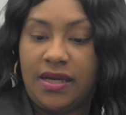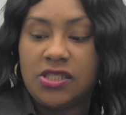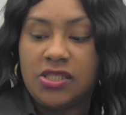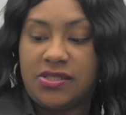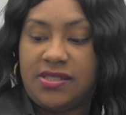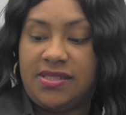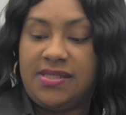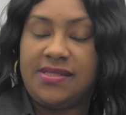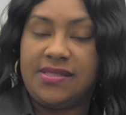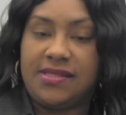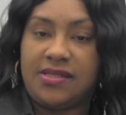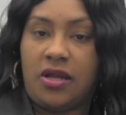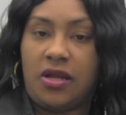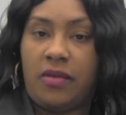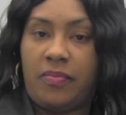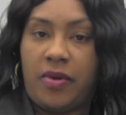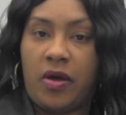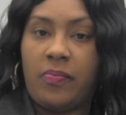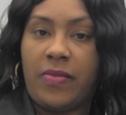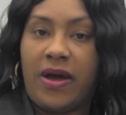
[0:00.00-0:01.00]
So this is
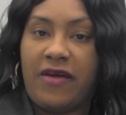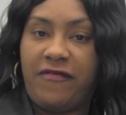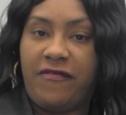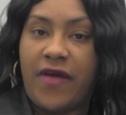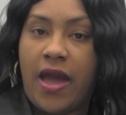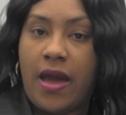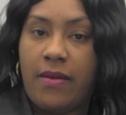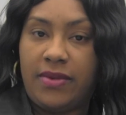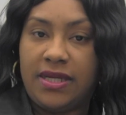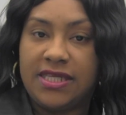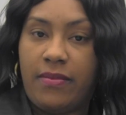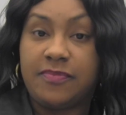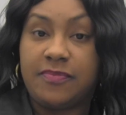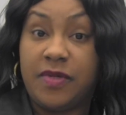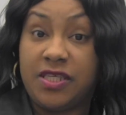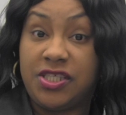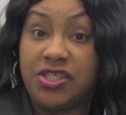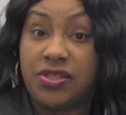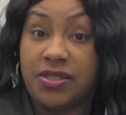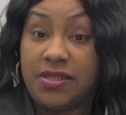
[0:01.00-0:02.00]
all about my family. It's
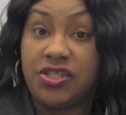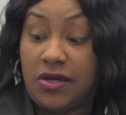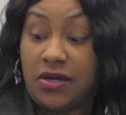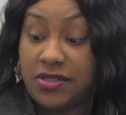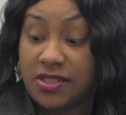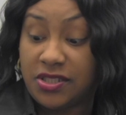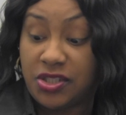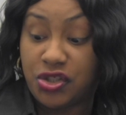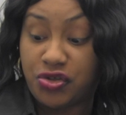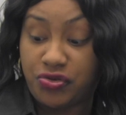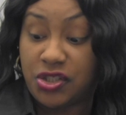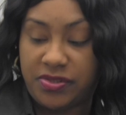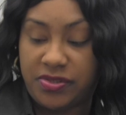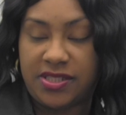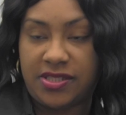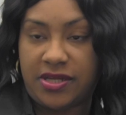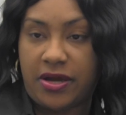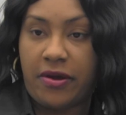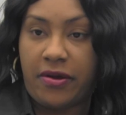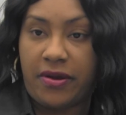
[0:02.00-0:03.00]
based on a true
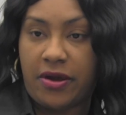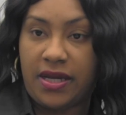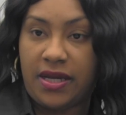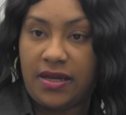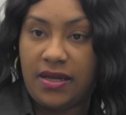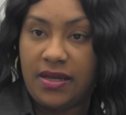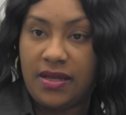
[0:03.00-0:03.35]
story.